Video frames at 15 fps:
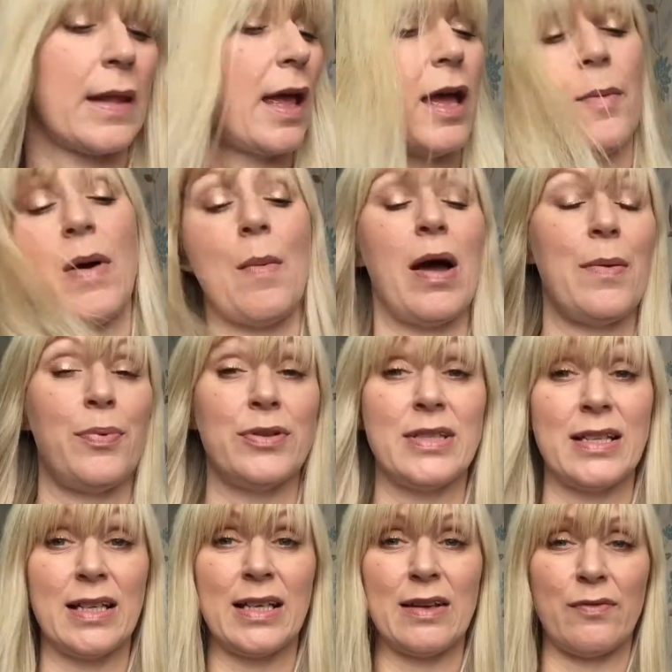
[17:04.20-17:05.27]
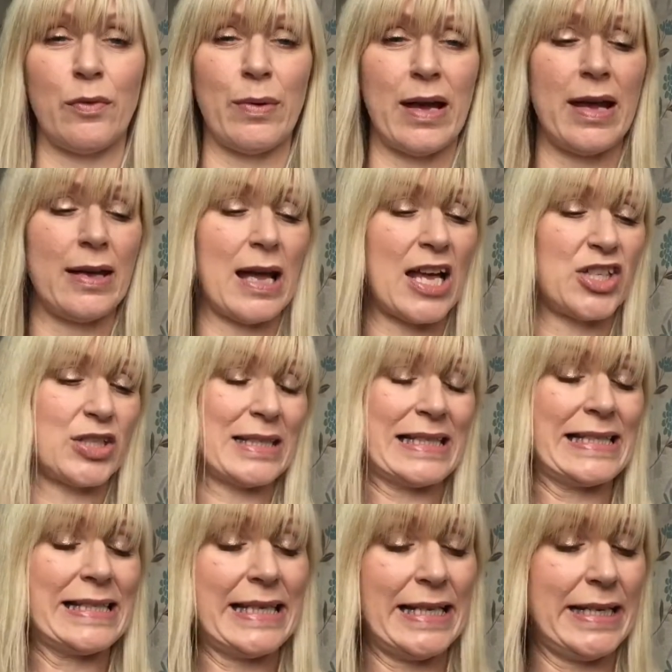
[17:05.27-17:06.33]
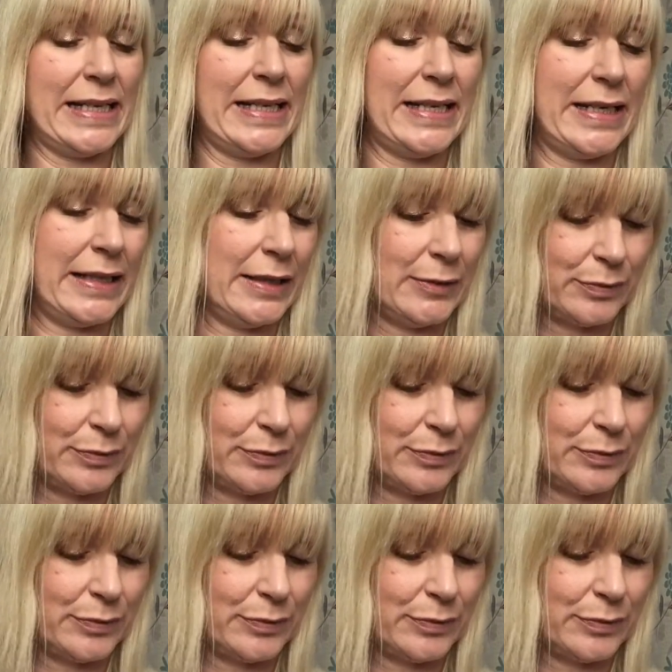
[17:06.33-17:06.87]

I might put it in the giveaway. I shall see.